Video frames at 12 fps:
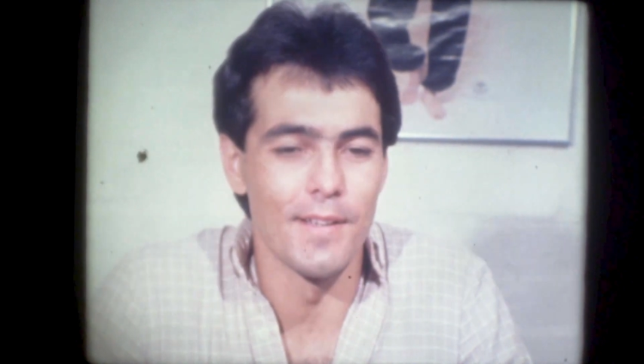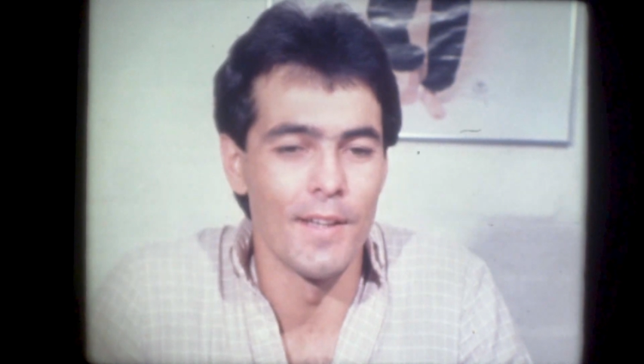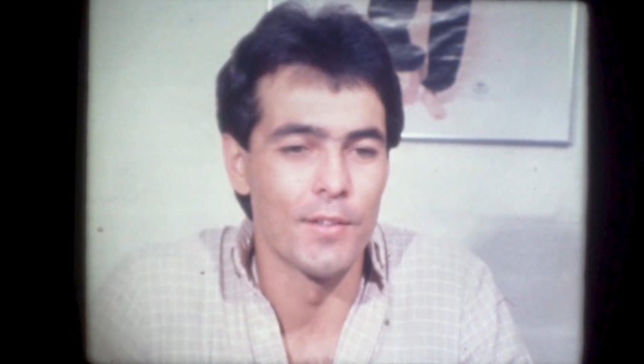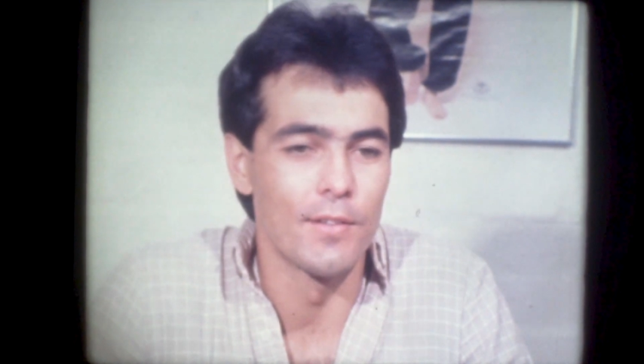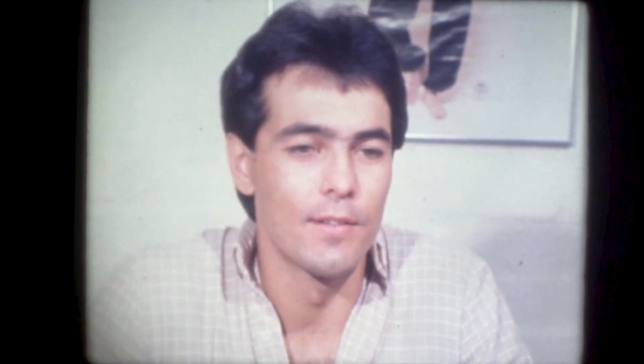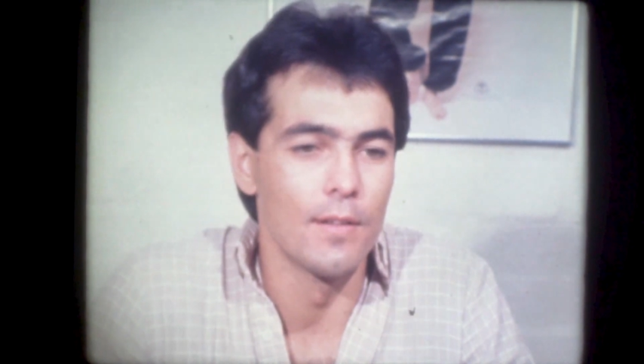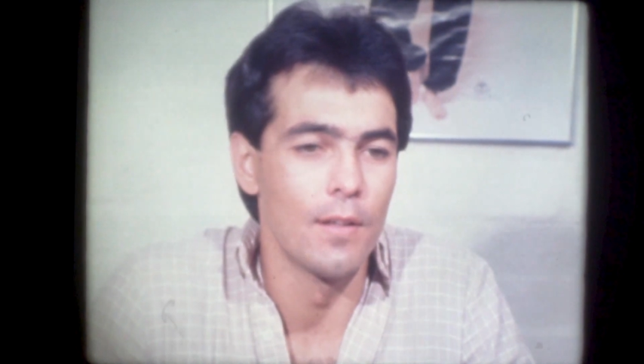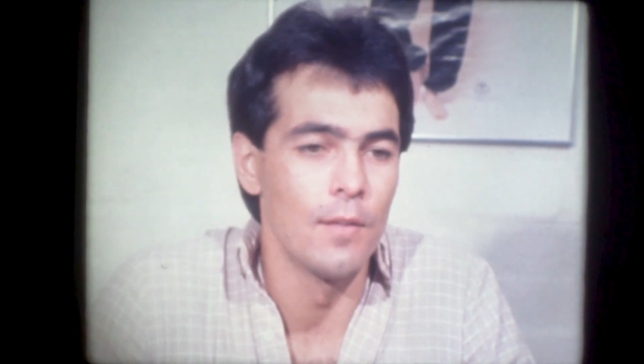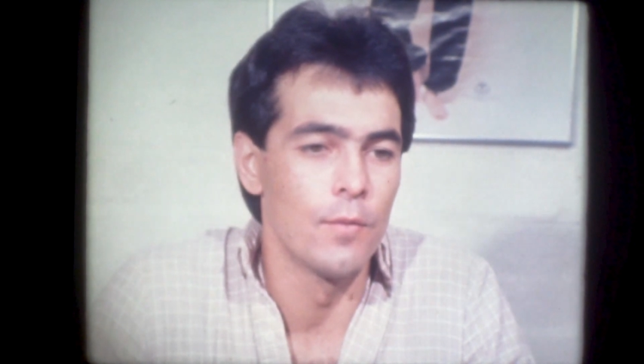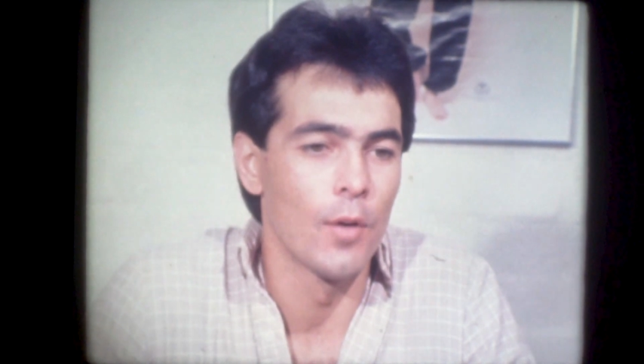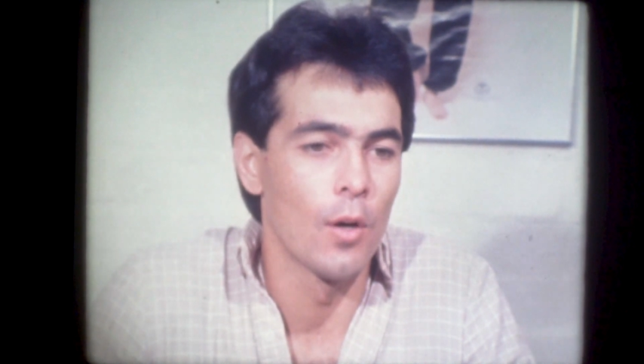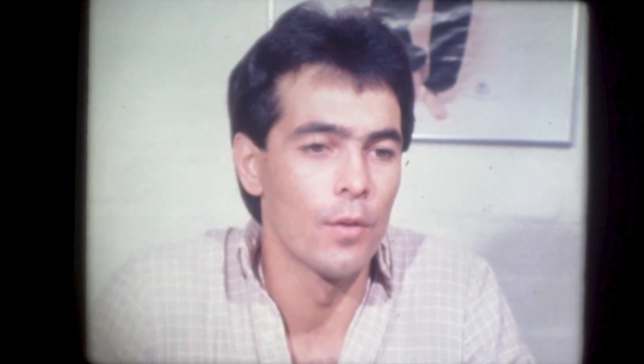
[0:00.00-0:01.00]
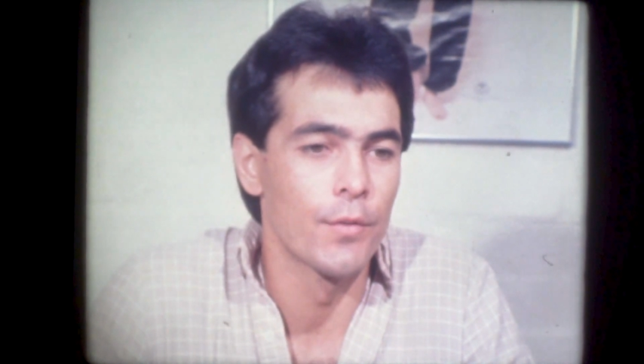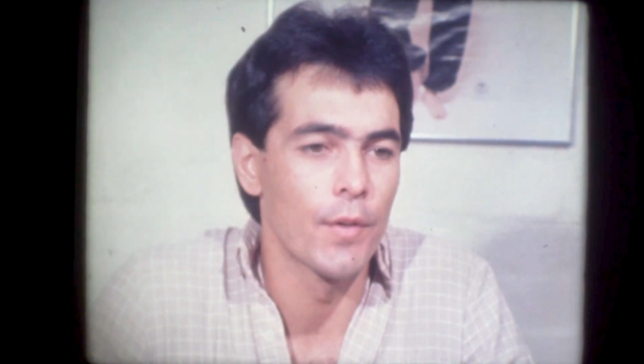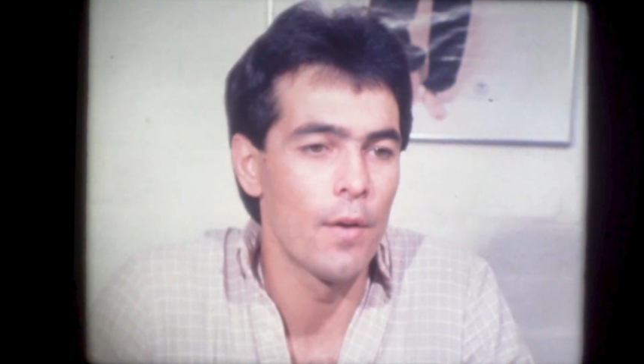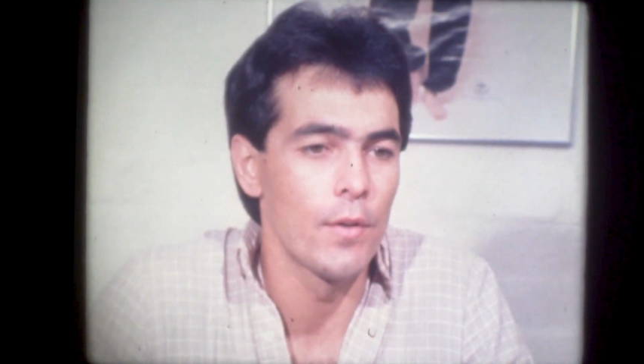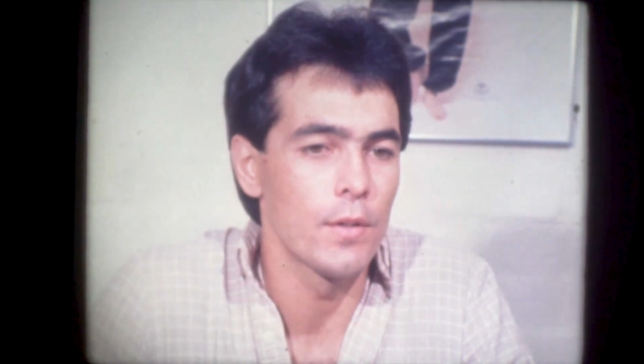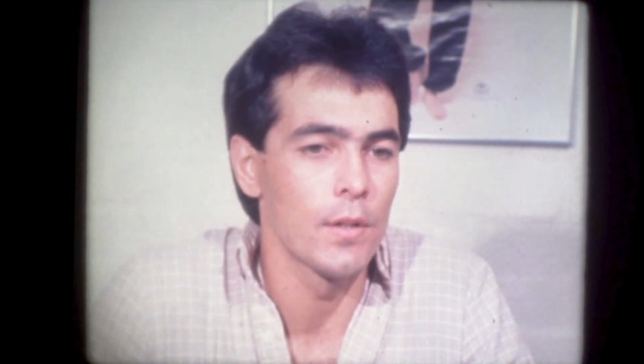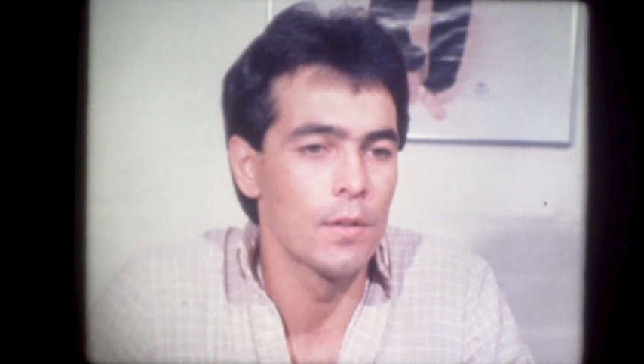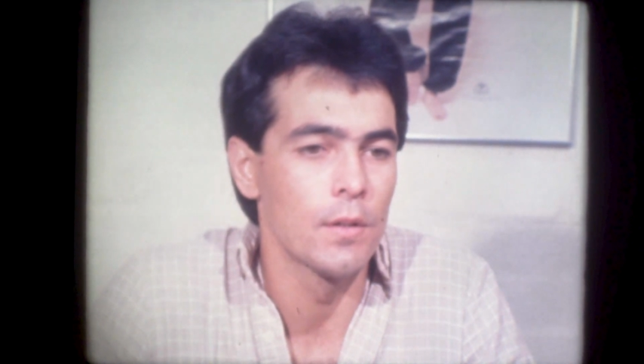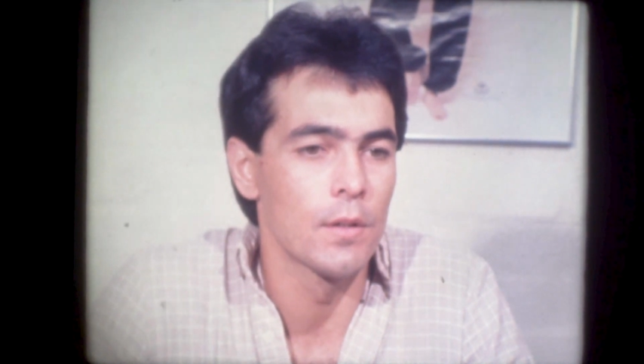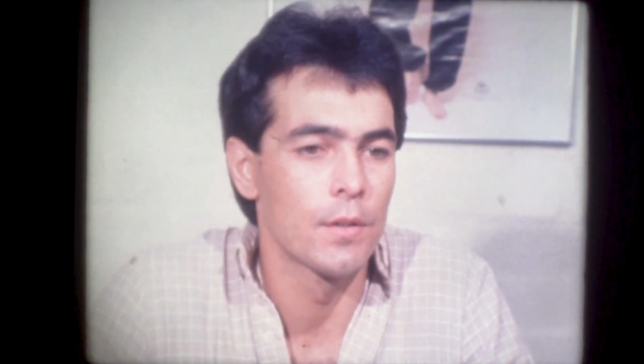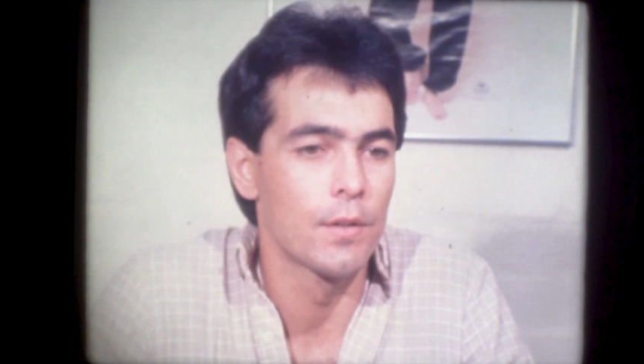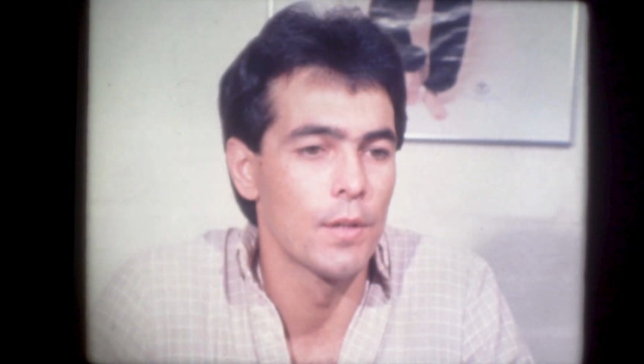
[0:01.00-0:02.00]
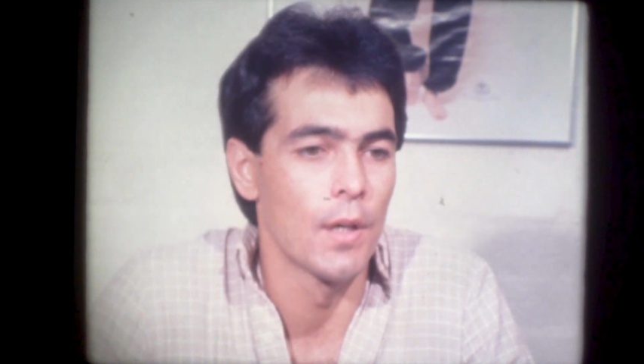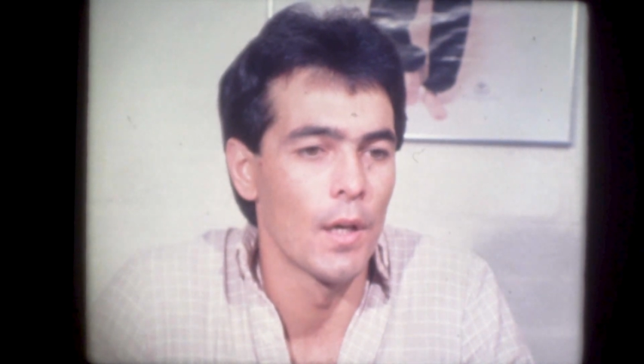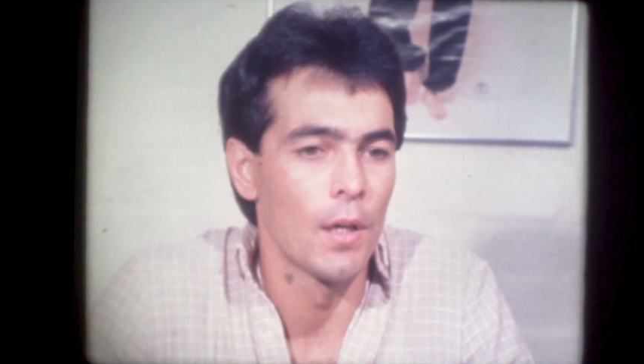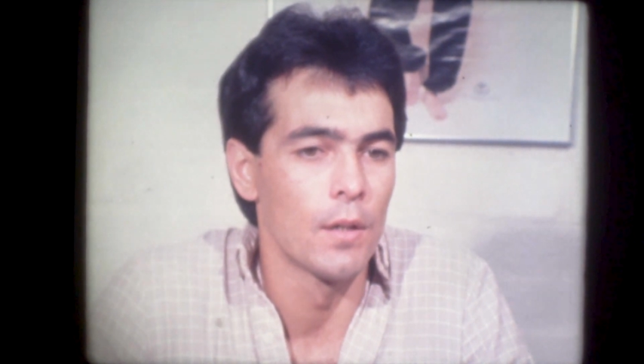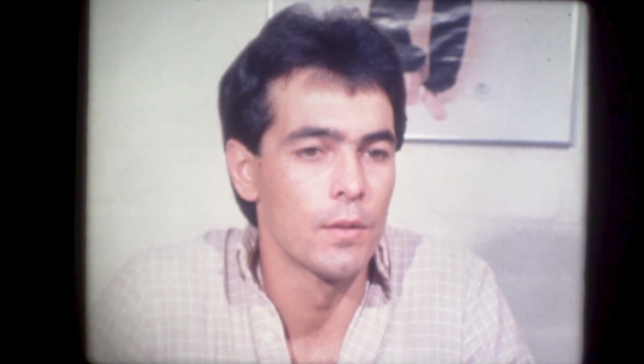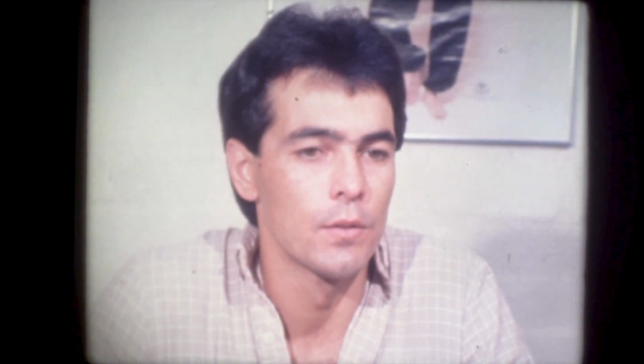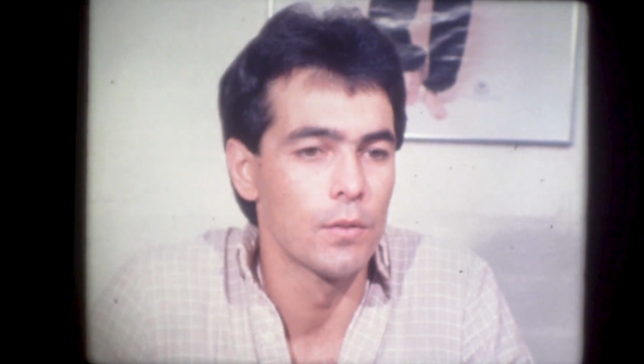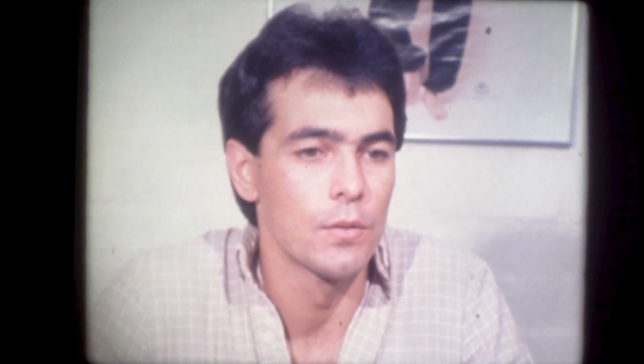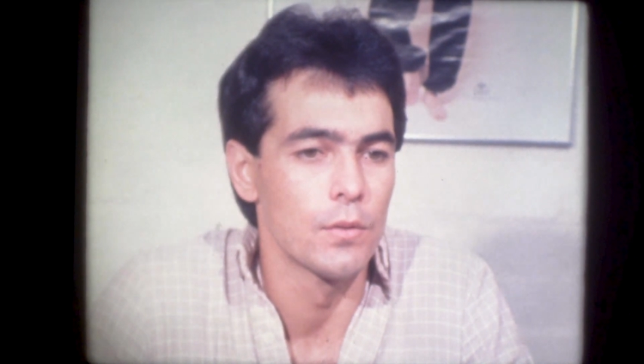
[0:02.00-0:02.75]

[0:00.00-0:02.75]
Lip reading: it involves everything that